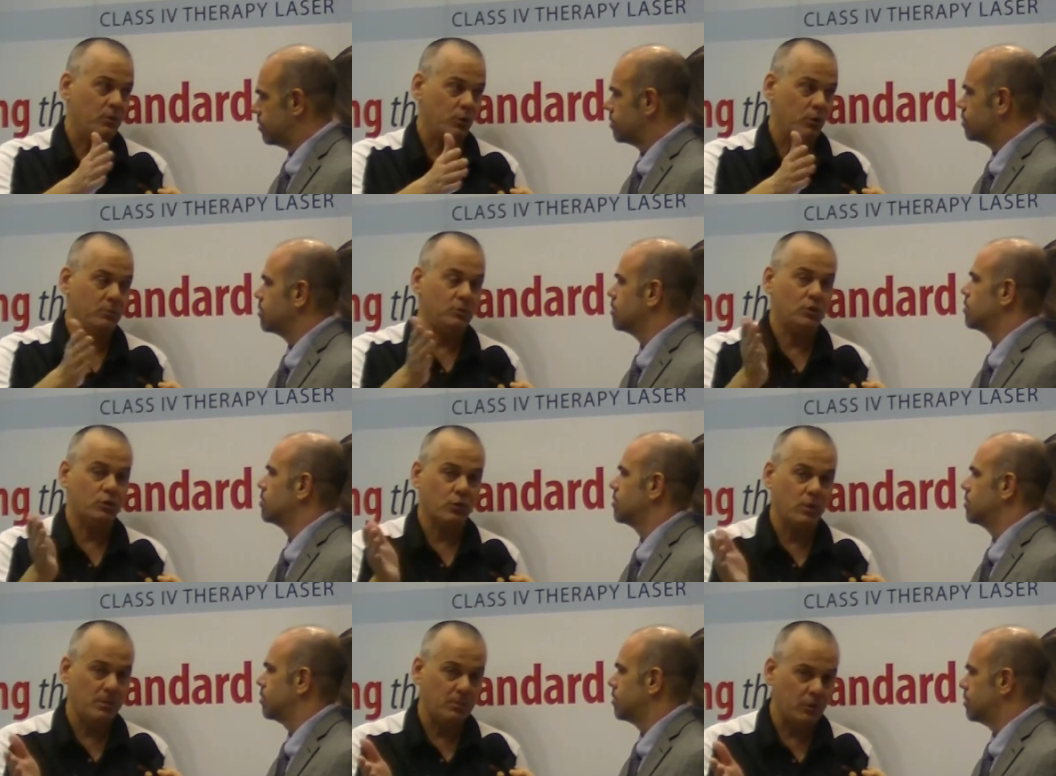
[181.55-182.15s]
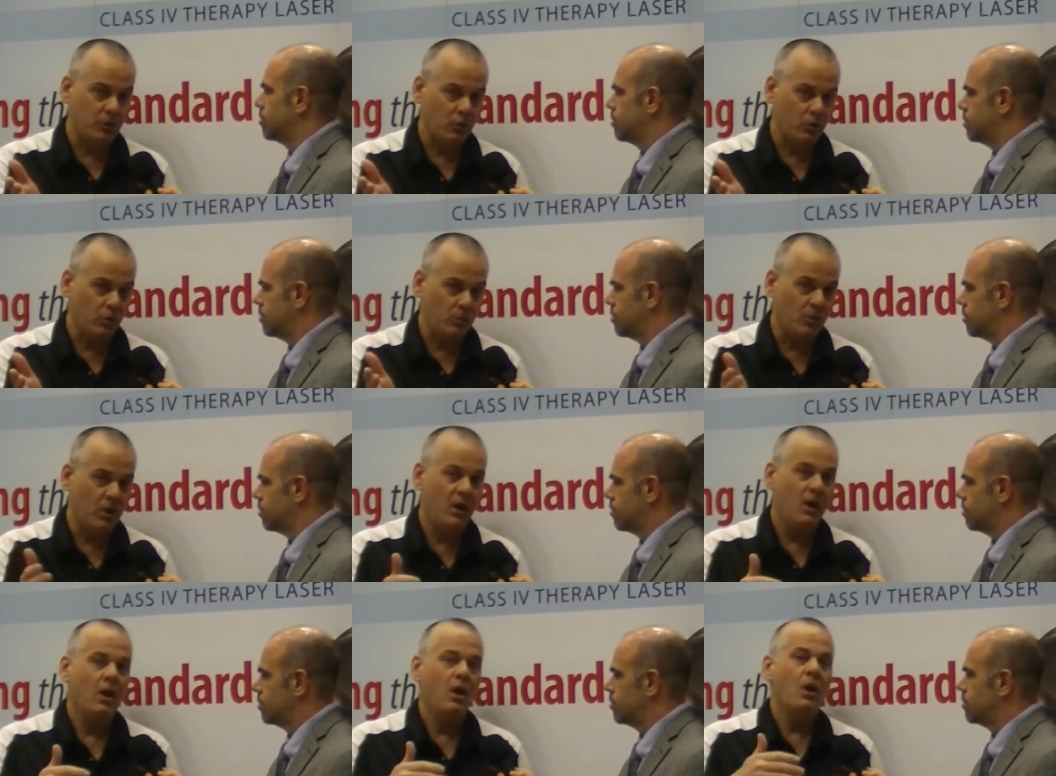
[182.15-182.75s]
Speaker 1: room to treatment
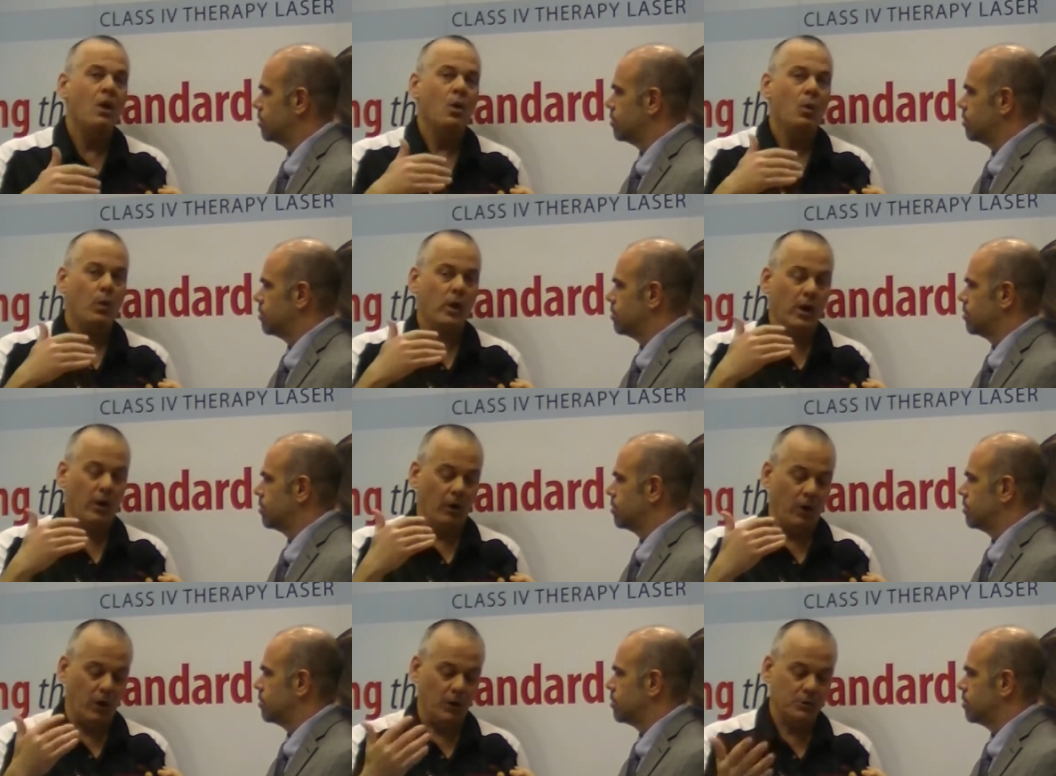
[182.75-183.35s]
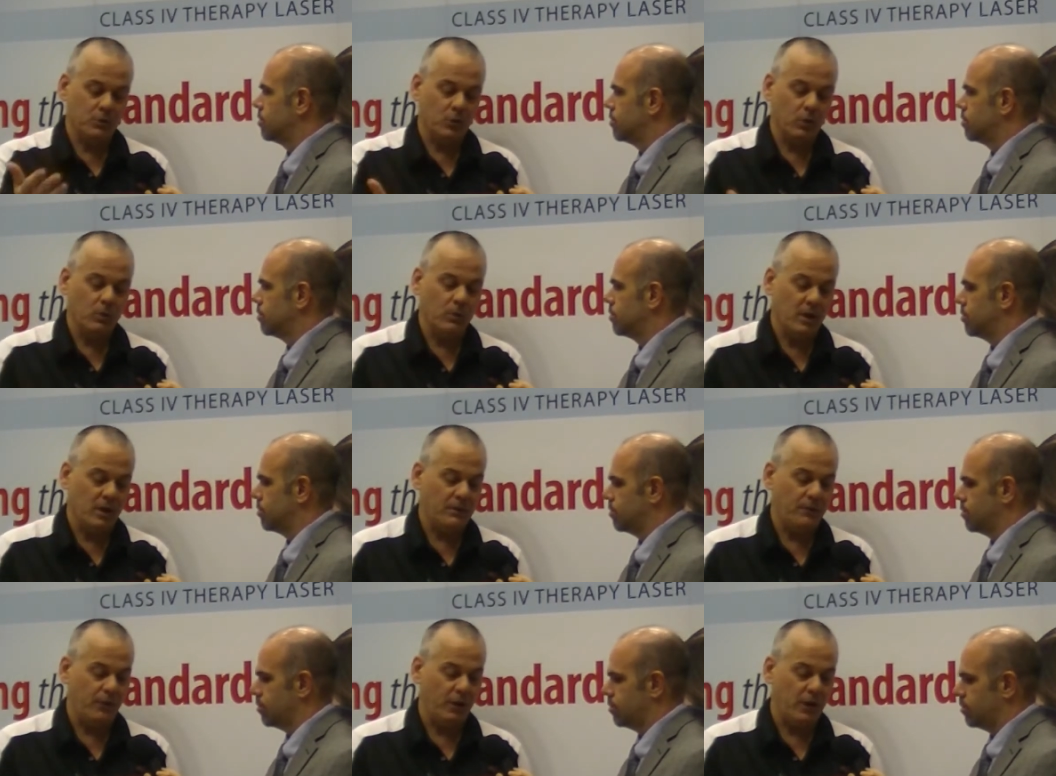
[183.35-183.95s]
room, we are
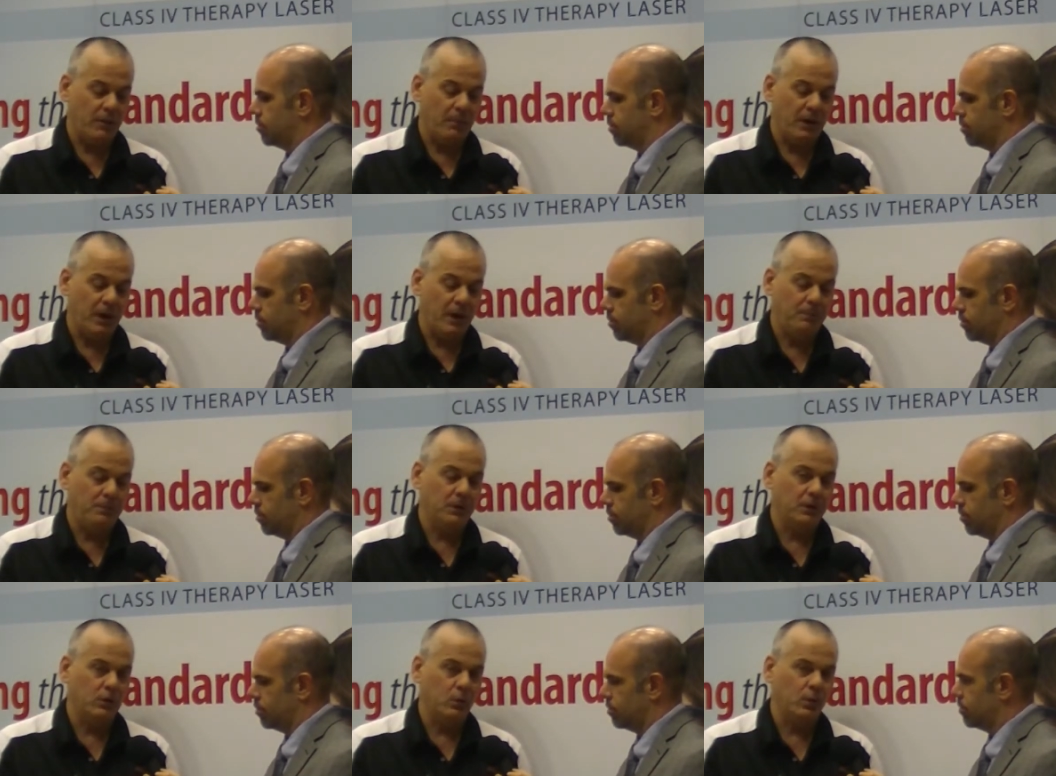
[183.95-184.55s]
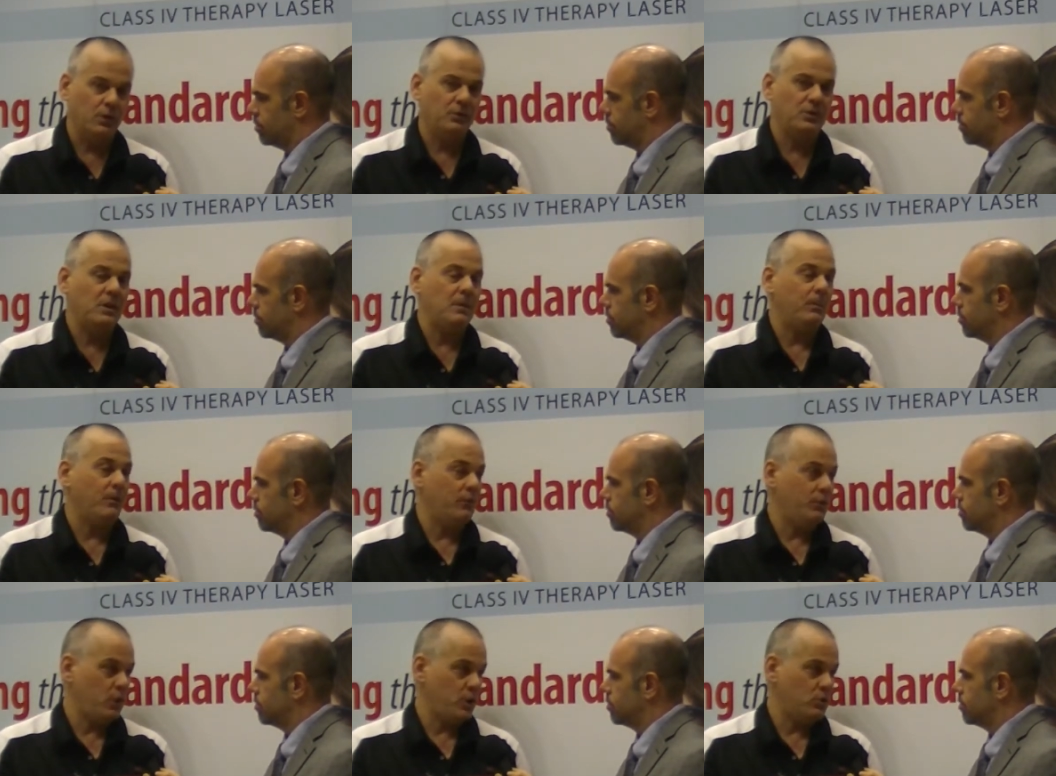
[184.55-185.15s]
also uh, very popular with
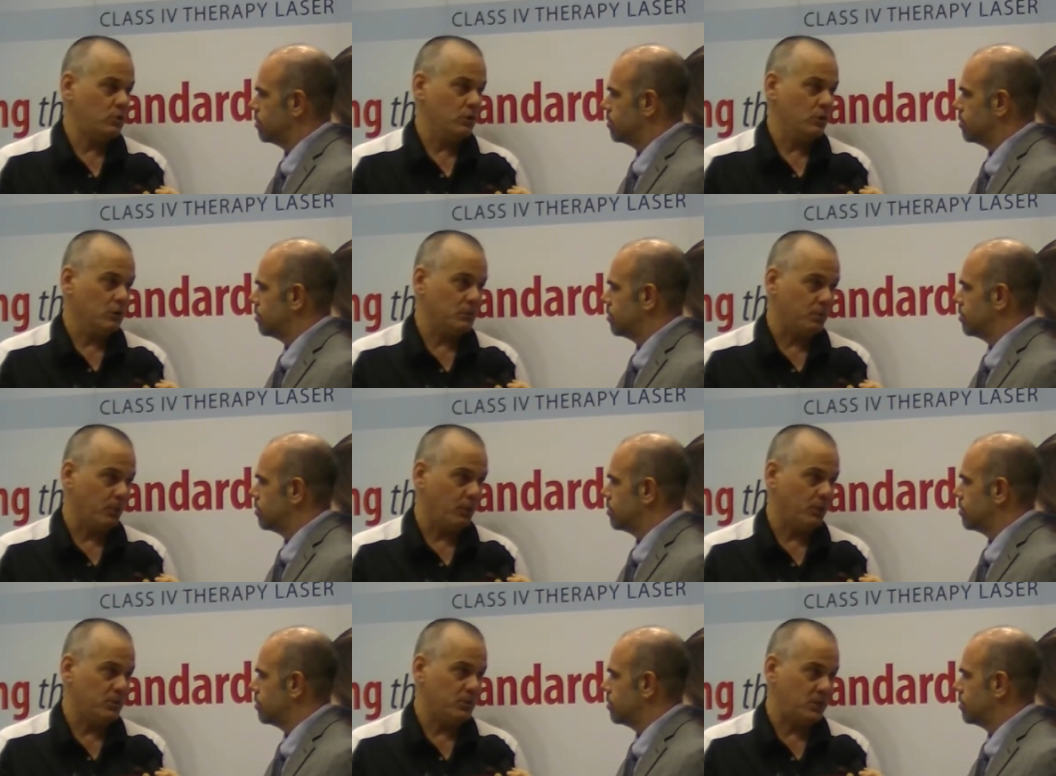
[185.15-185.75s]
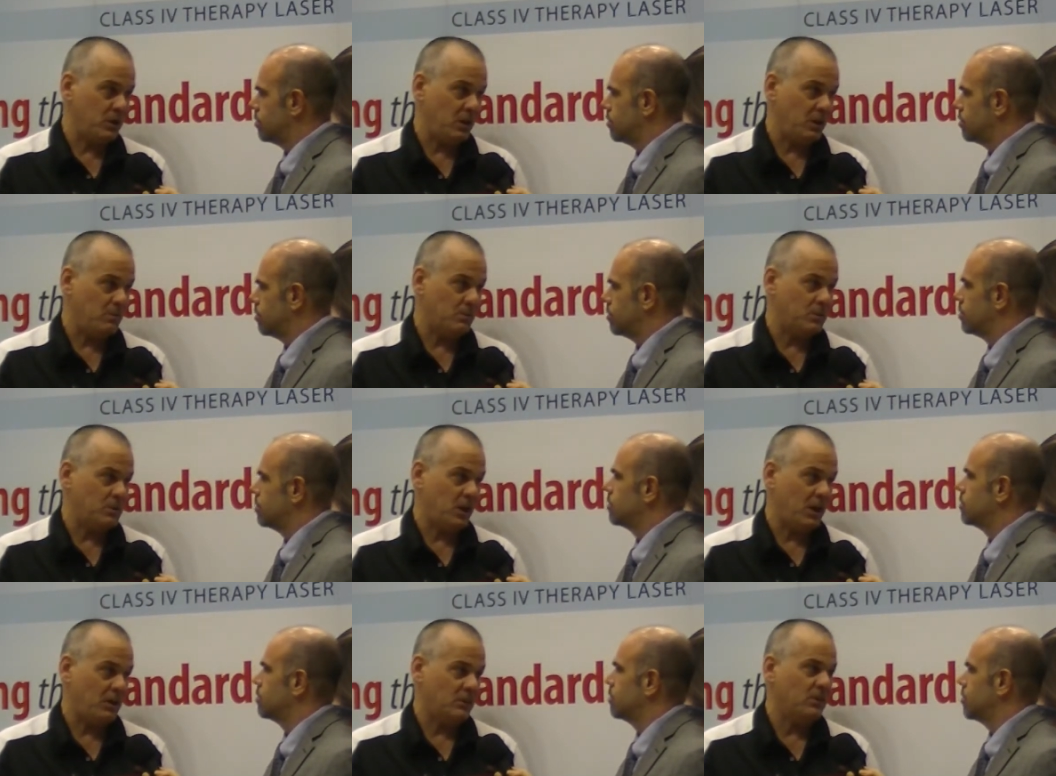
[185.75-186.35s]
the professional sports
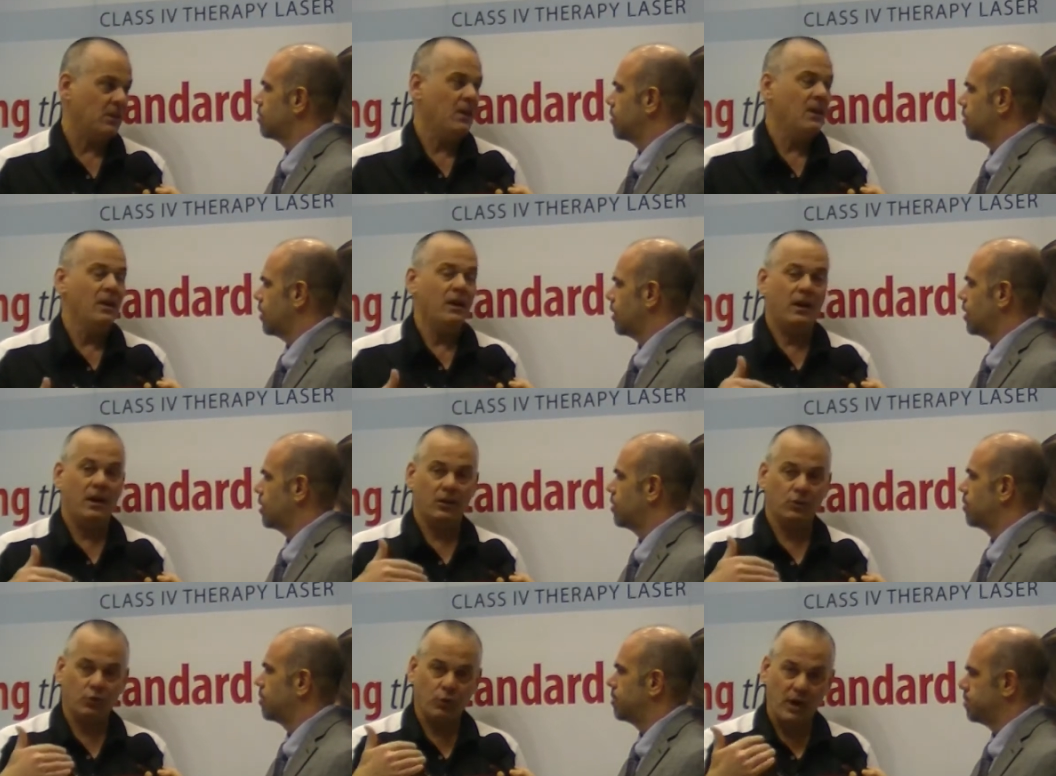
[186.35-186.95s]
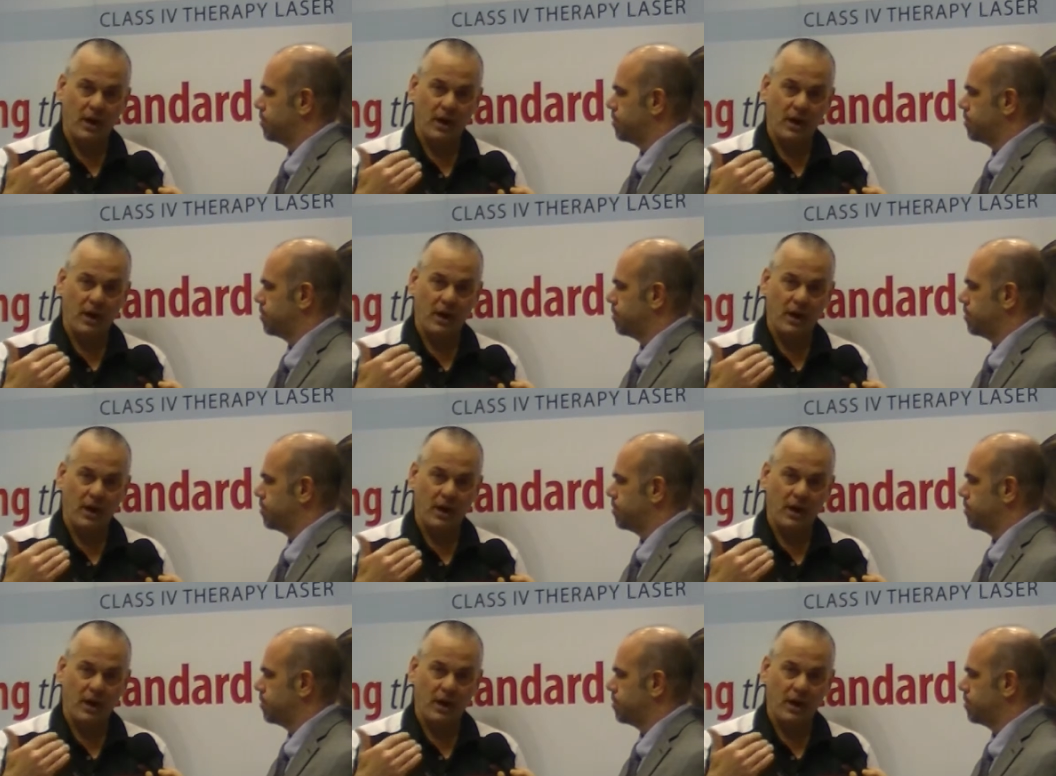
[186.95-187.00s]
teams that uh,